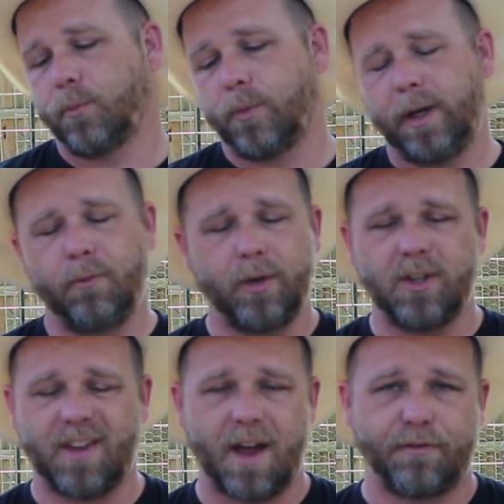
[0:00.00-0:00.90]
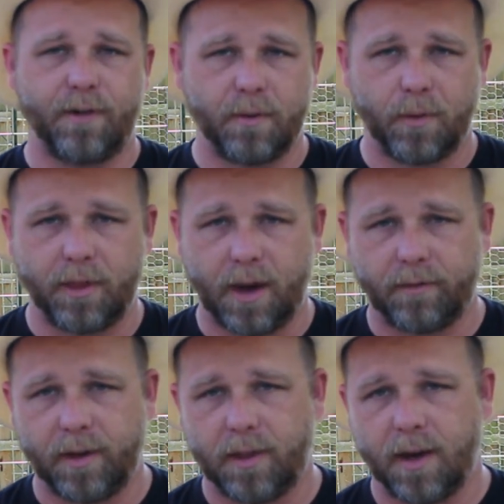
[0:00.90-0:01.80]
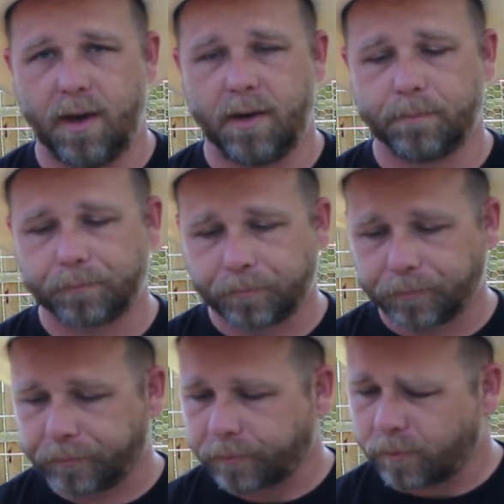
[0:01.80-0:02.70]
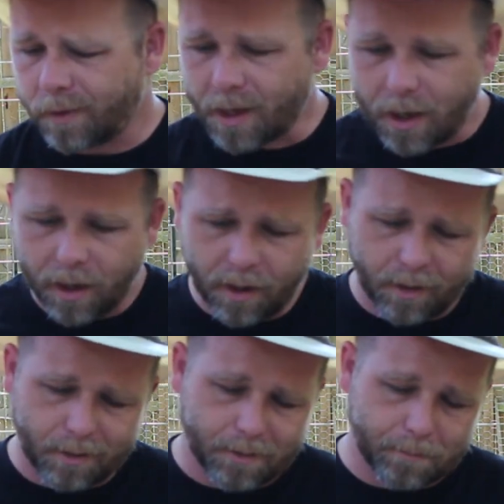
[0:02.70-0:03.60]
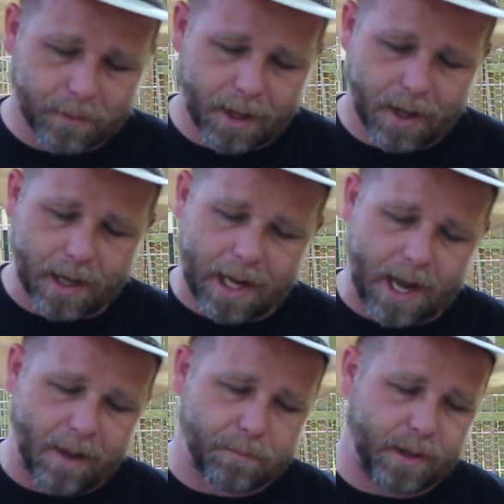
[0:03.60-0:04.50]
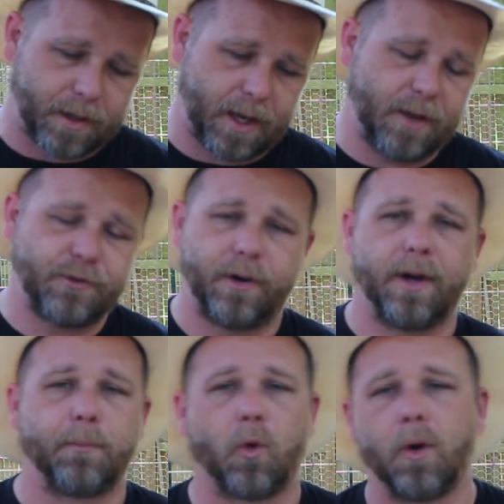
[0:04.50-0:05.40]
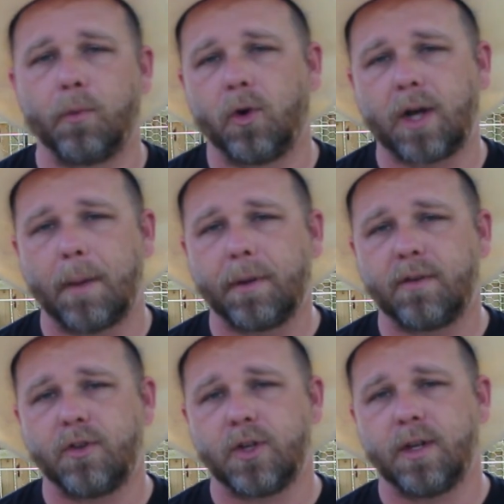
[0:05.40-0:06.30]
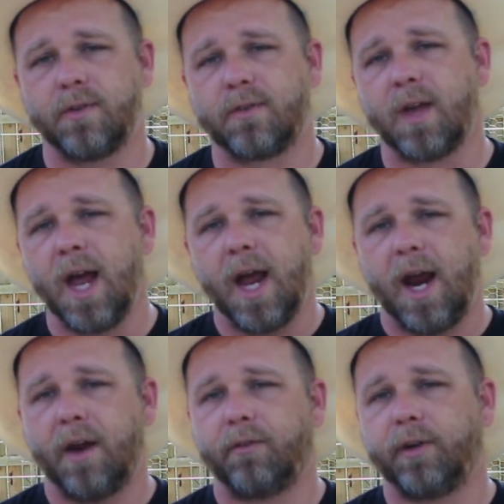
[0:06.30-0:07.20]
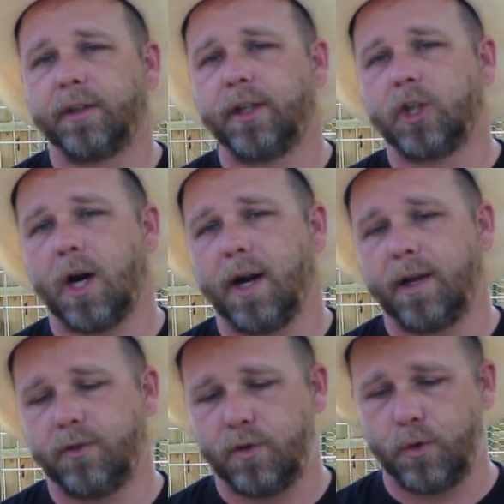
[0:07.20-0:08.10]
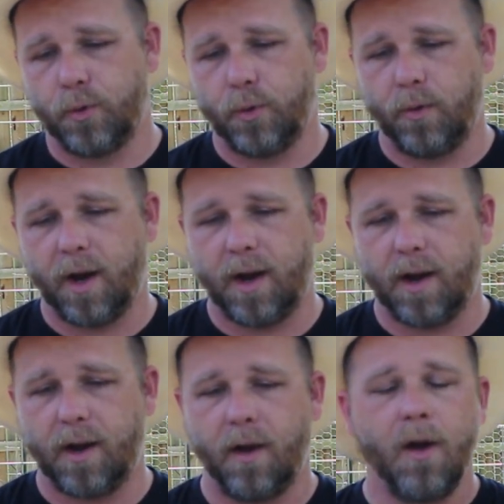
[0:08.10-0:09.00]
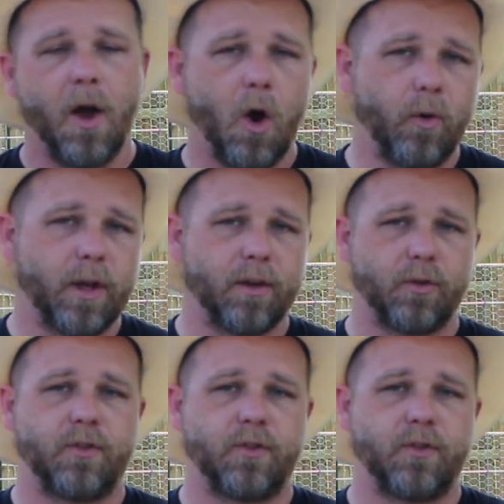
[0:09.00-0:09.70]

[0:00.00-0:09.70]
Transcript: We just have fun with everything. I've been entering more and more competitions and really trying to hone in those